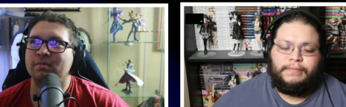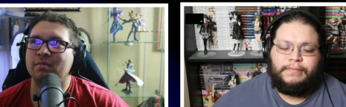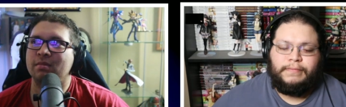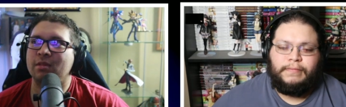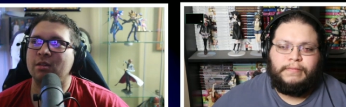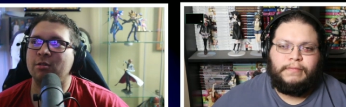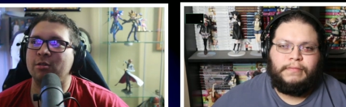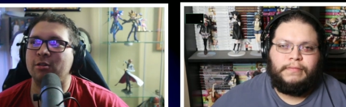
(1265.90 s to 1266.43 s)

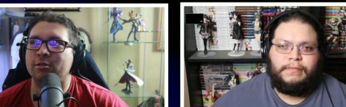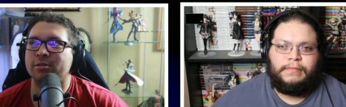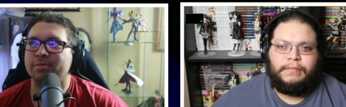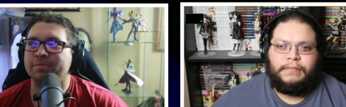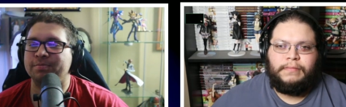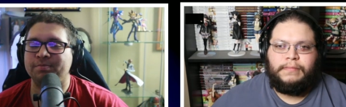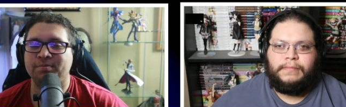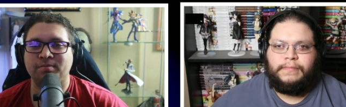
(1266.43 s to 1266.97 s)
Speaker 1: Who knows?
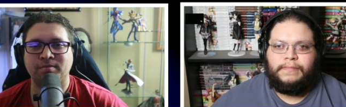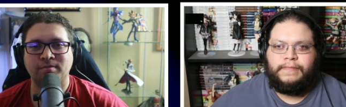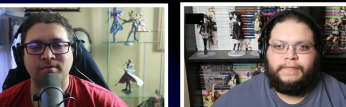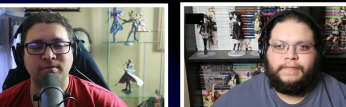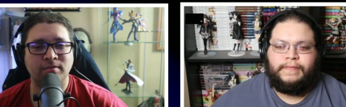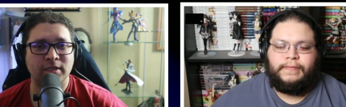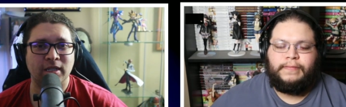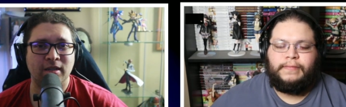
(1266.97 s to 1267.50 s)

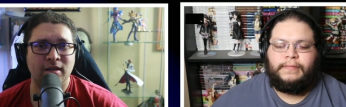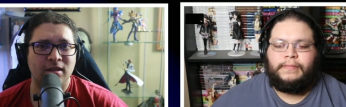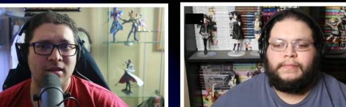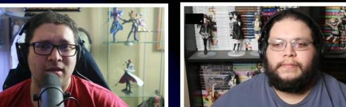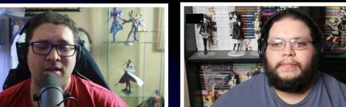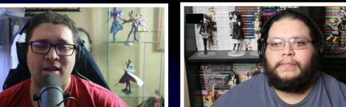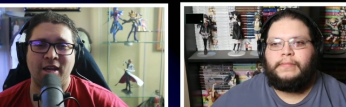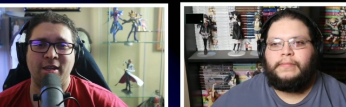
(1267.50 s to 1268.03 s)

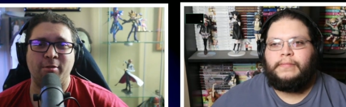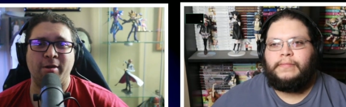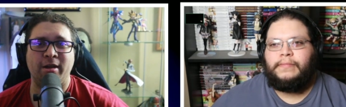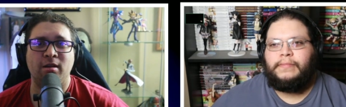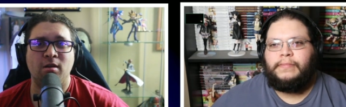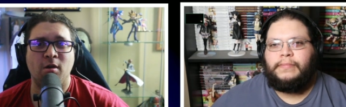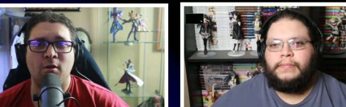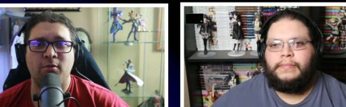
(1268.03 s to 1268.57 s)
Anyway,
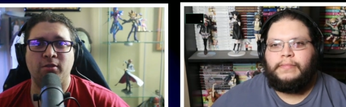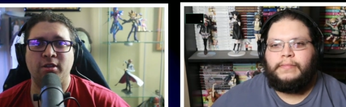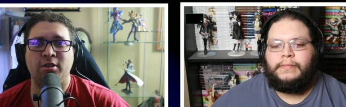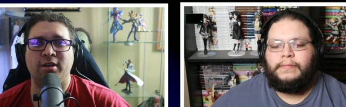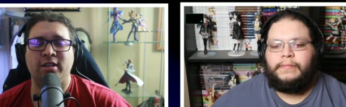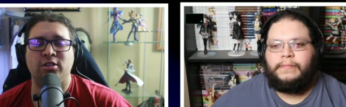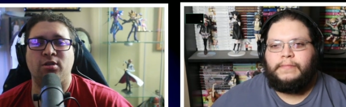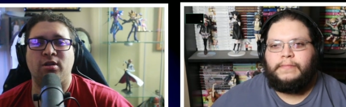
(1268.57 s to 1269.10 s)
hopefully you
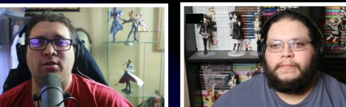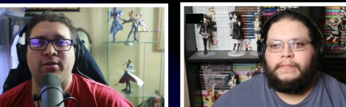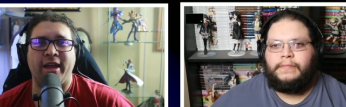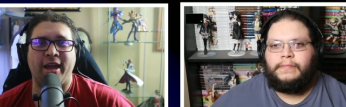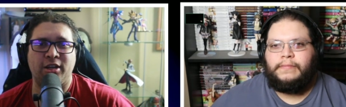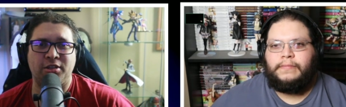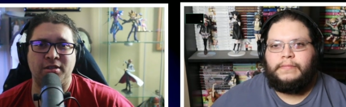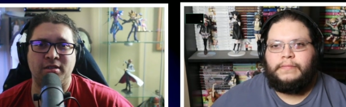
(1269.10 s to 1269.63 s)
guys enjoyed our
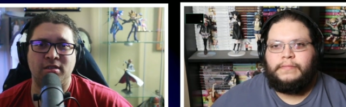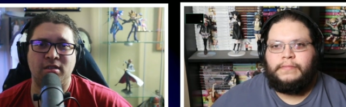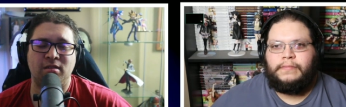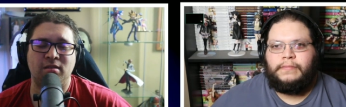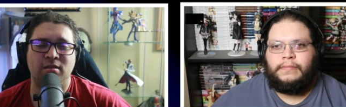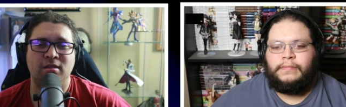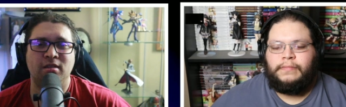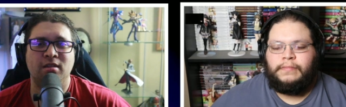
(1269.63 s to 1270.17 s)
reactions.
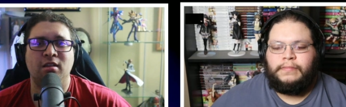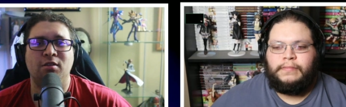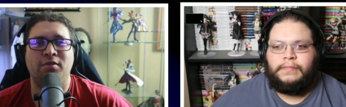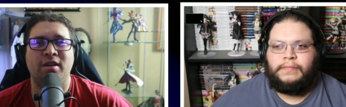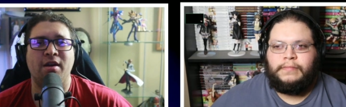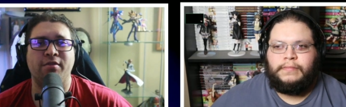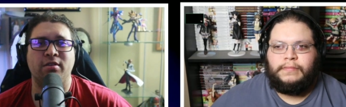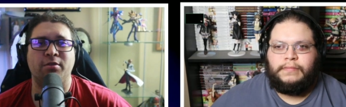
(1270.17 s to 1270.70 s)
If you
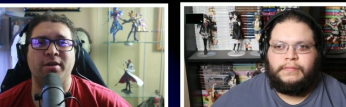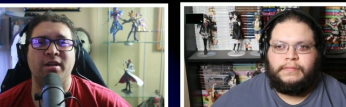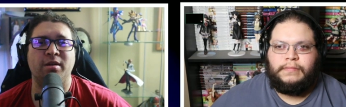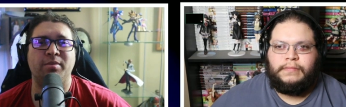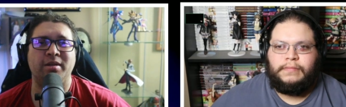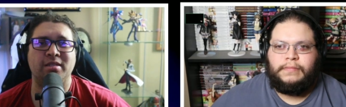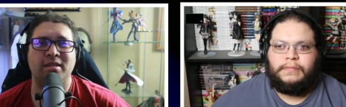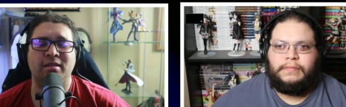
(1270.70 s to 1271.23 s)
haven't already,
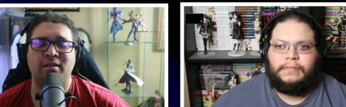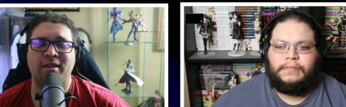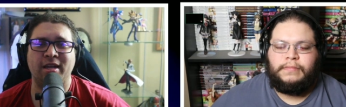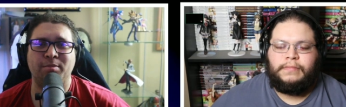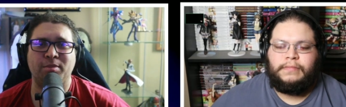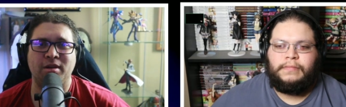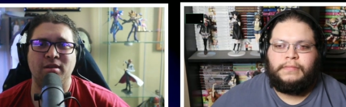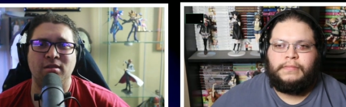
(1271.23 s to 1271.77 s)
please hit the like
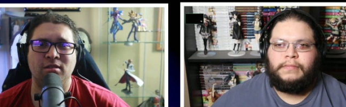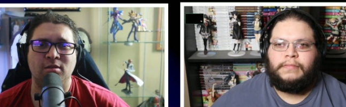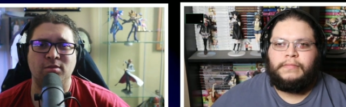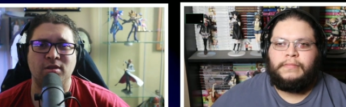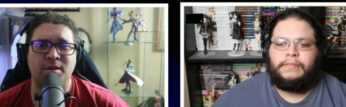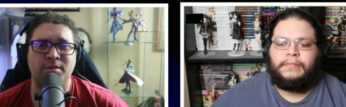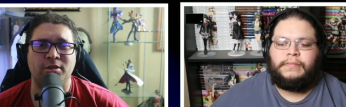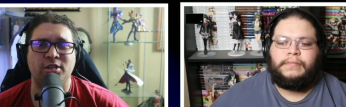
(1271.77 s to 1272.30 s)
button,
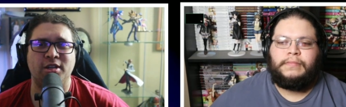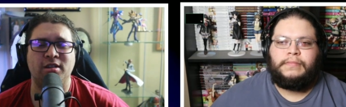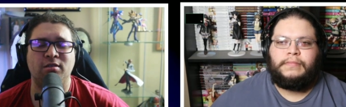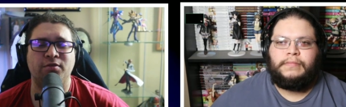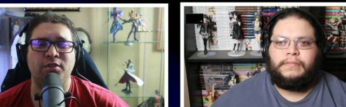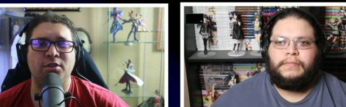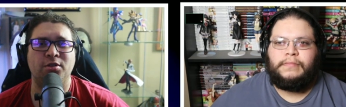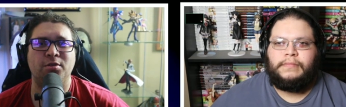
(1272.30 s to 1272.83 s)
subscribe to the channel if
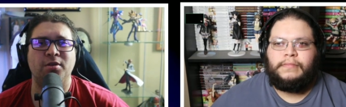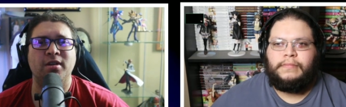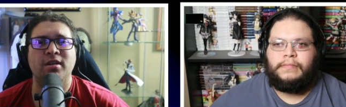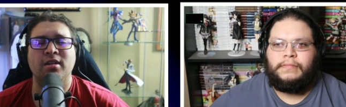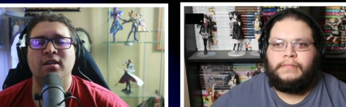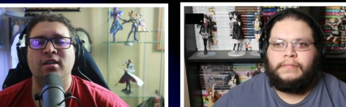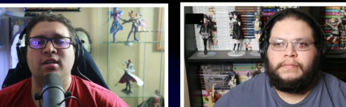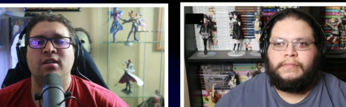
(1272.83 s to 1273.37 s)
you're new,
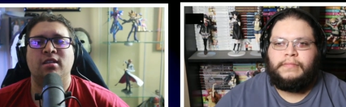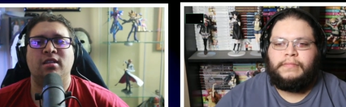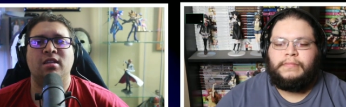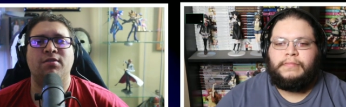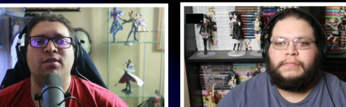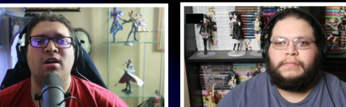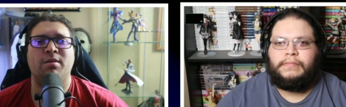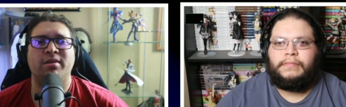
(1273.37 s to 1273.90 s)
leave a
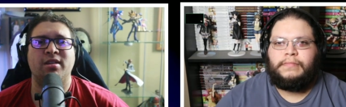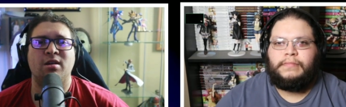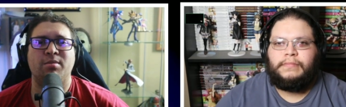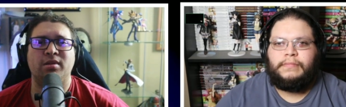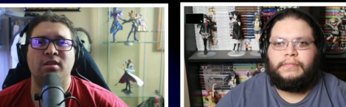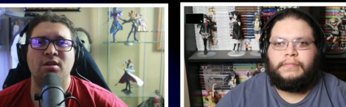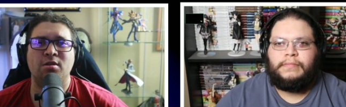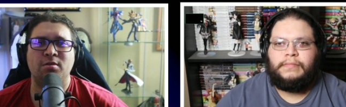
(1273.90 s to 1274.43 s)
comment down
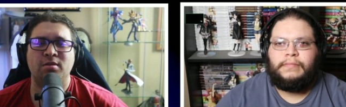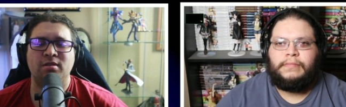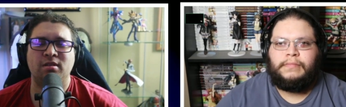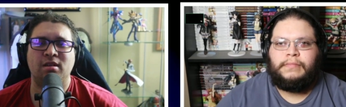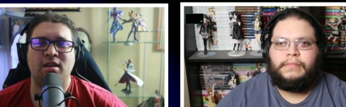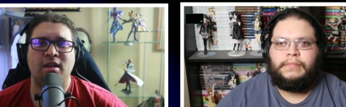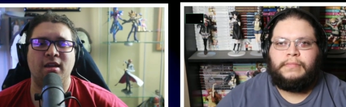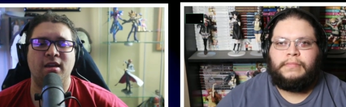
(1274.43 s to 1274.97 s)
below,
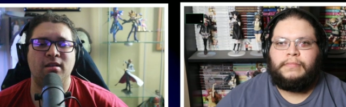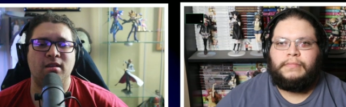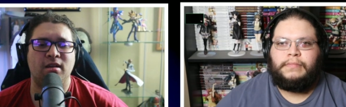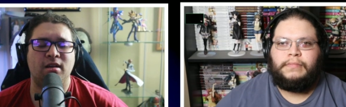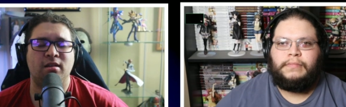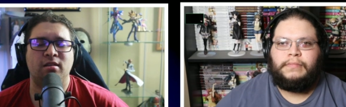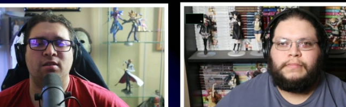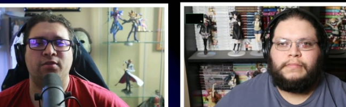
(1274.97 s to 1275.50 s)
and uh,
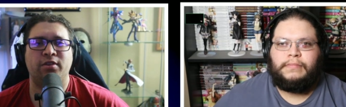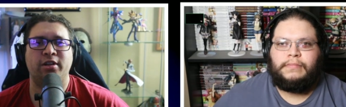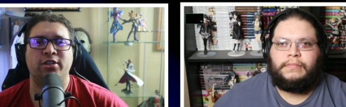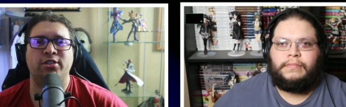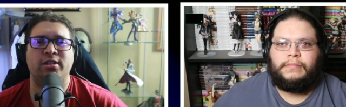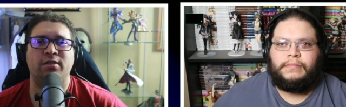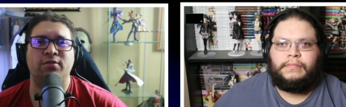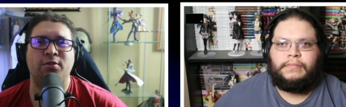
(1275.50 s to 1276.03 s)
if you're
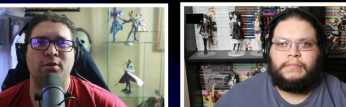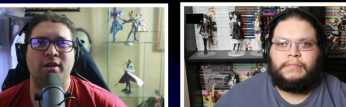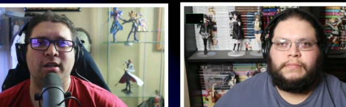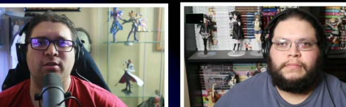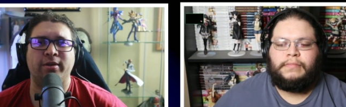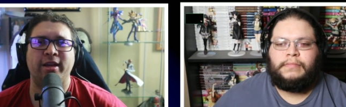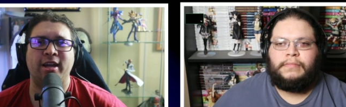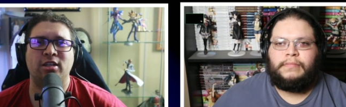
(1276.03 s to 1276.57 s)
interested in full-length
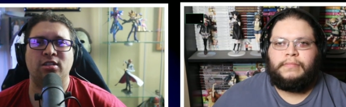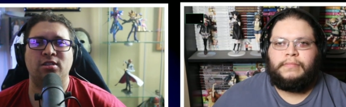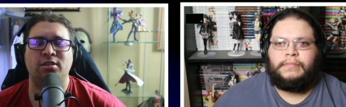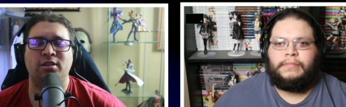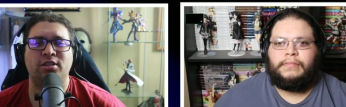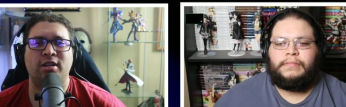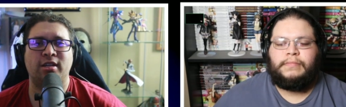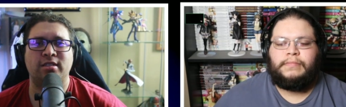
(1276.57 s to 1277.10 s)
reactions, you can
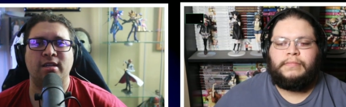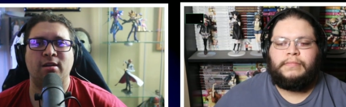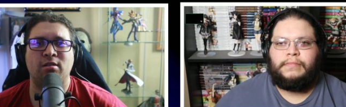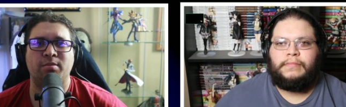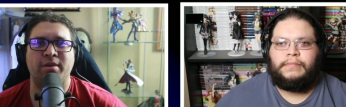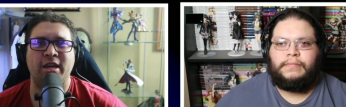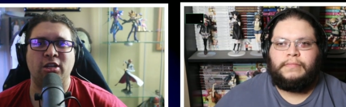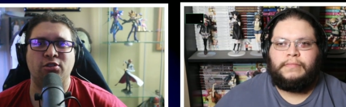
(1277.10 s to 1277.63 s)
check us out on
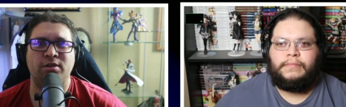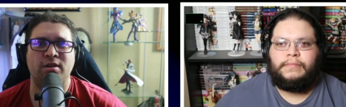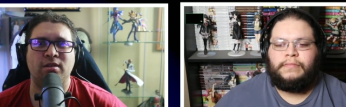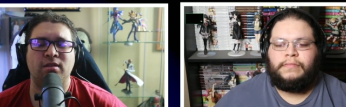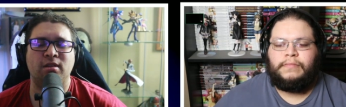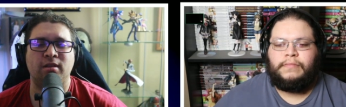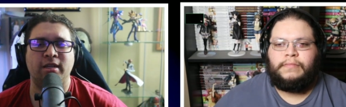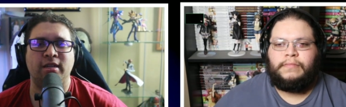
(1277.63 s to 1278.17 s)
Patreon.
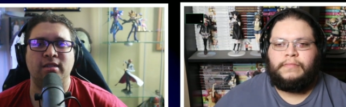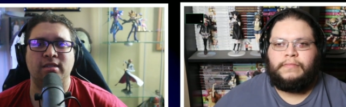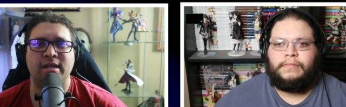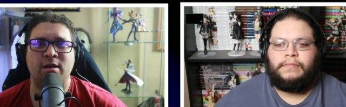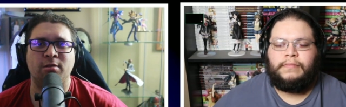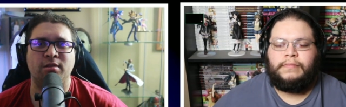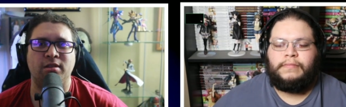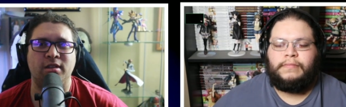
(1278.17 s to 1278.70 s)
The link is down
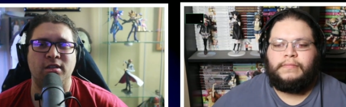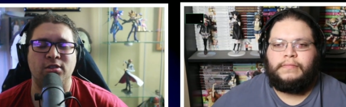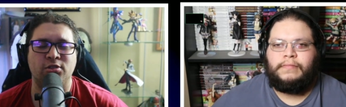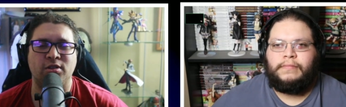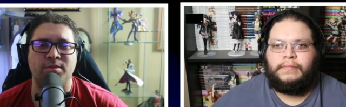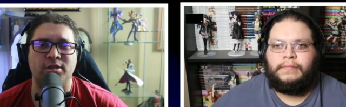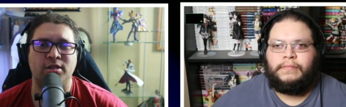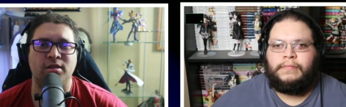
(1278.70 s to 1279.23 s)
in the
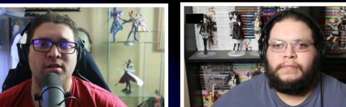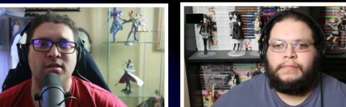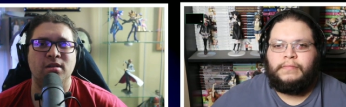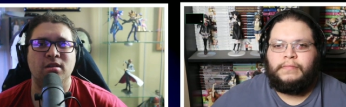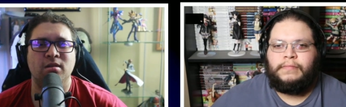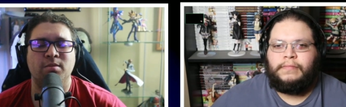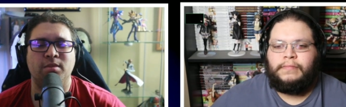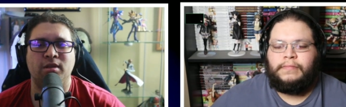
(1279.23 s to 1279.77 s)
description
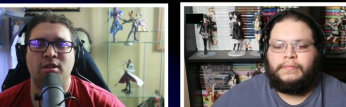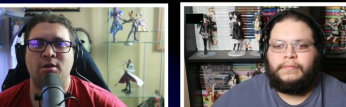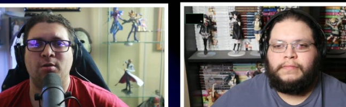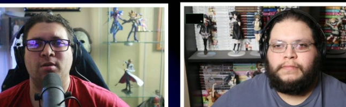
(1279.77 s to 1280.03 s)
below.